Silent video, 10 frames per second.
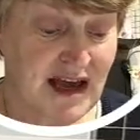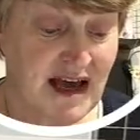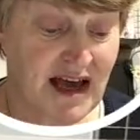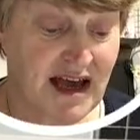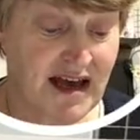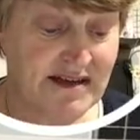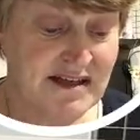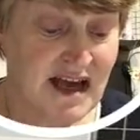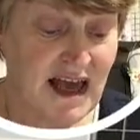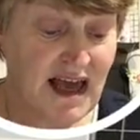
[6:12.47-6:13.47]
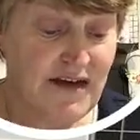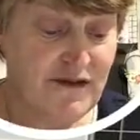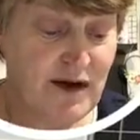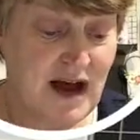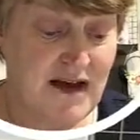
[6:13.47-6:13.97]
And if
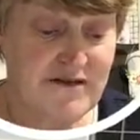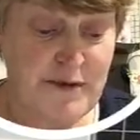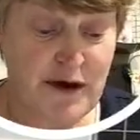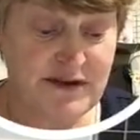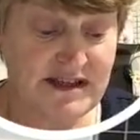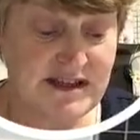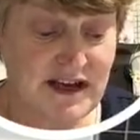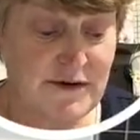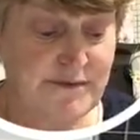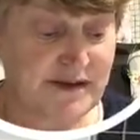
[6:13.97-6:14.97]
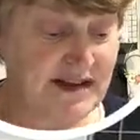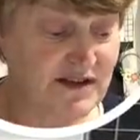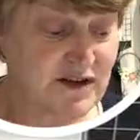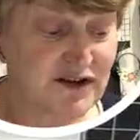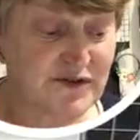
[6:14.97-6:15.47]
you have a post-it note
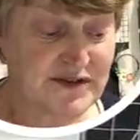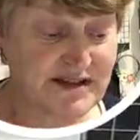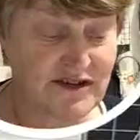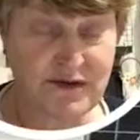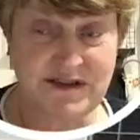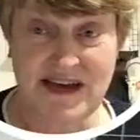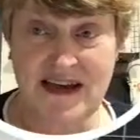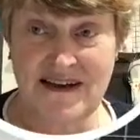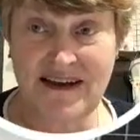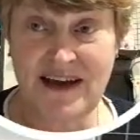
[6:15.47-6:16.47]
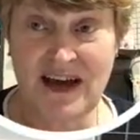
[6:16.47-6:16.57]
inside your set,